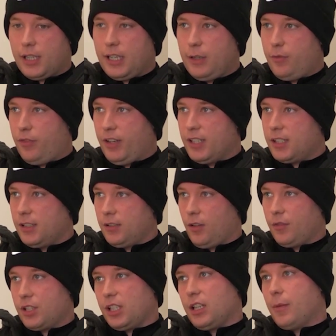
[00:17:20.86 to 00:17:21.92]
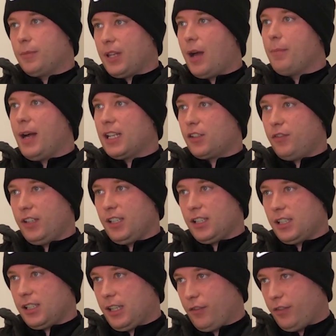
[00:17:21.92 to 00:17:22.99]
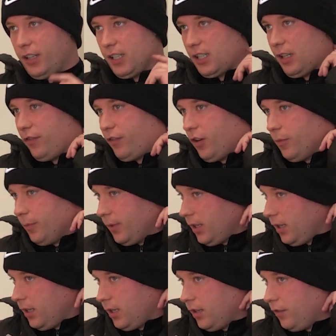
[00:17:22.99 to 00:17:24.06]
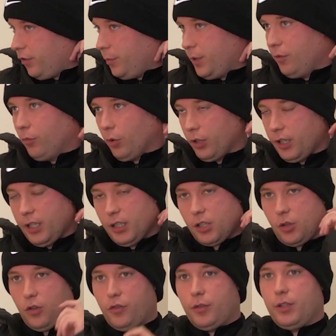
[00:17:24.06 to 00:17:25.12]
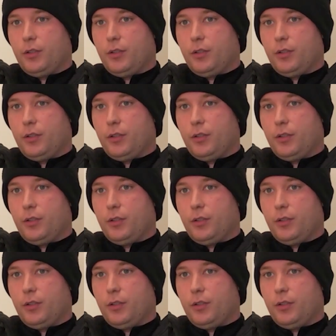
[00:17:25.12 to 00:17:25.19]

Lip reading: keep fit, and obviously that match fitness is different, isn't it, from your running and stuff.